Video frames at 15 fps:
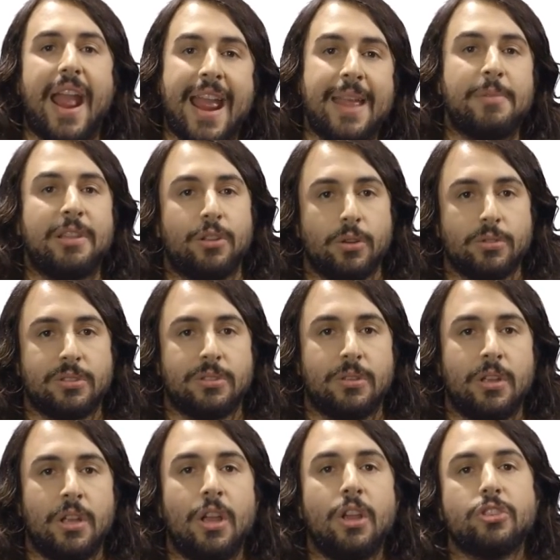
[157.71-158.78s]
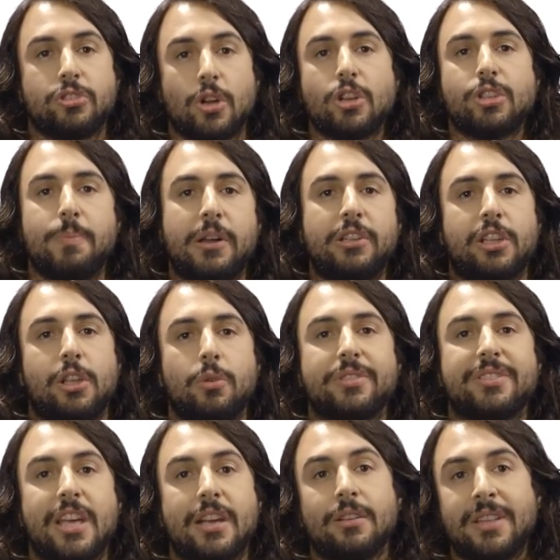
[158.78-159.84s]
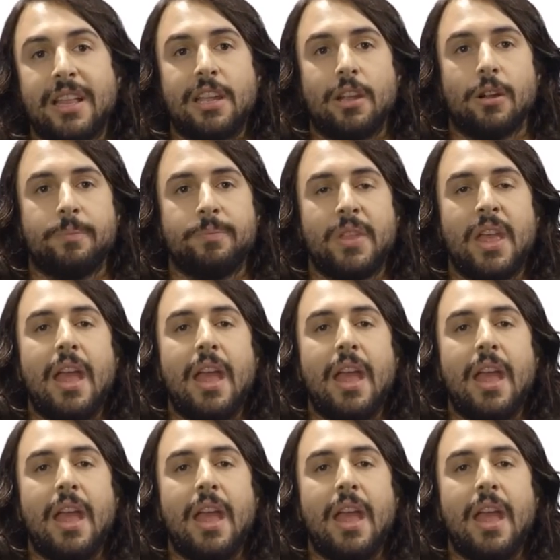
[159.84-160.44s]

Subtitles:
amylose, starch molecules that are linear,